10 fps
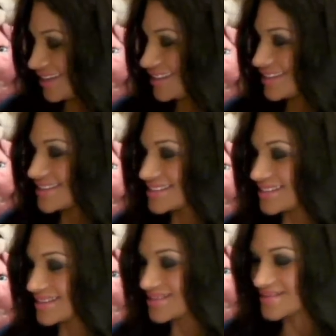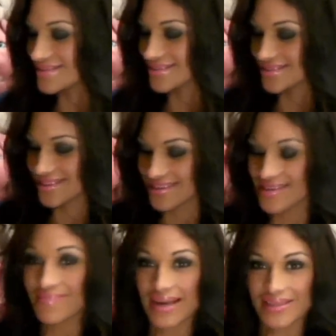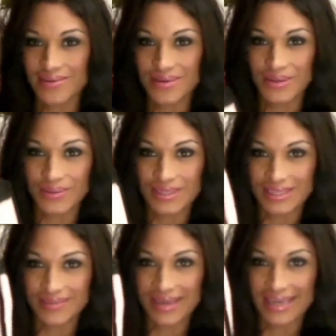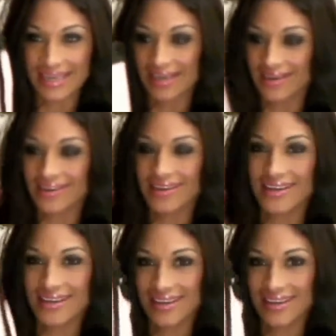in this little, my little cooler right here.